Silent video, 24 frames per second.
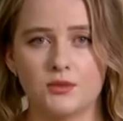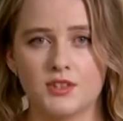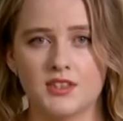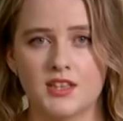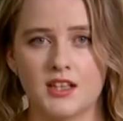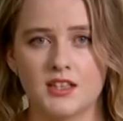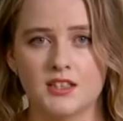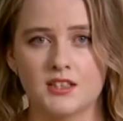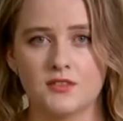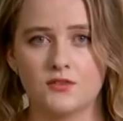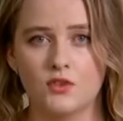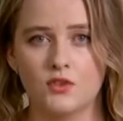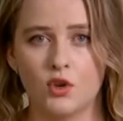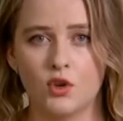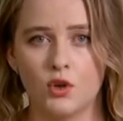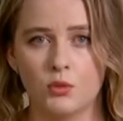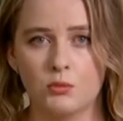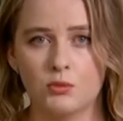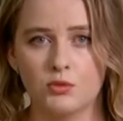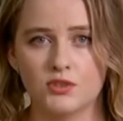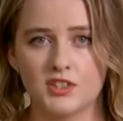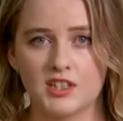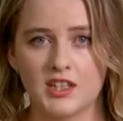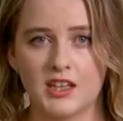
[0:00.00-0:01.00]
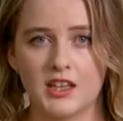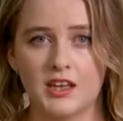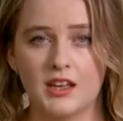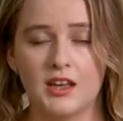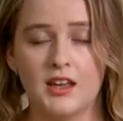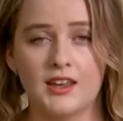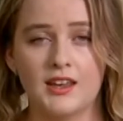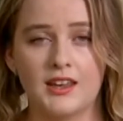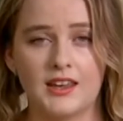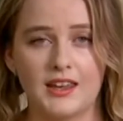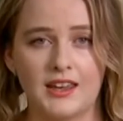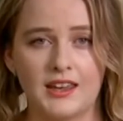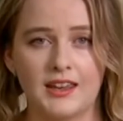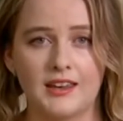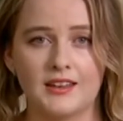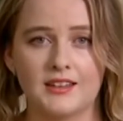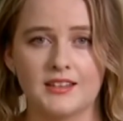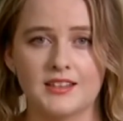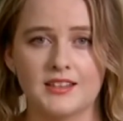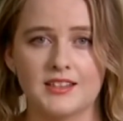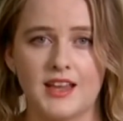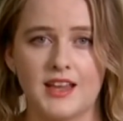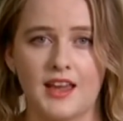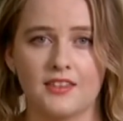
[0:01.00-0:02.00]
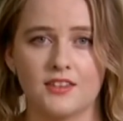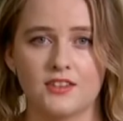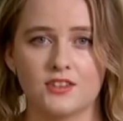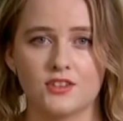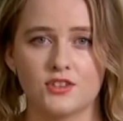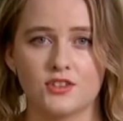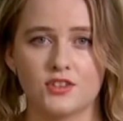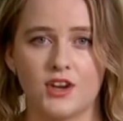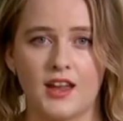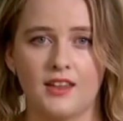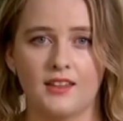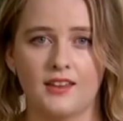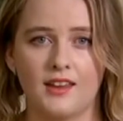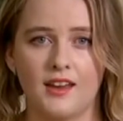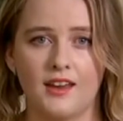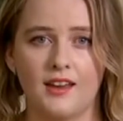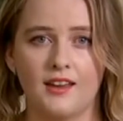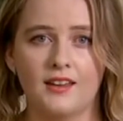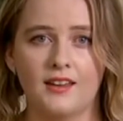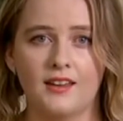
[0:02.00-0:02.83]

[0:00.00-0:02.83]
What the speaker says: a sense of normalcy here in South Australia.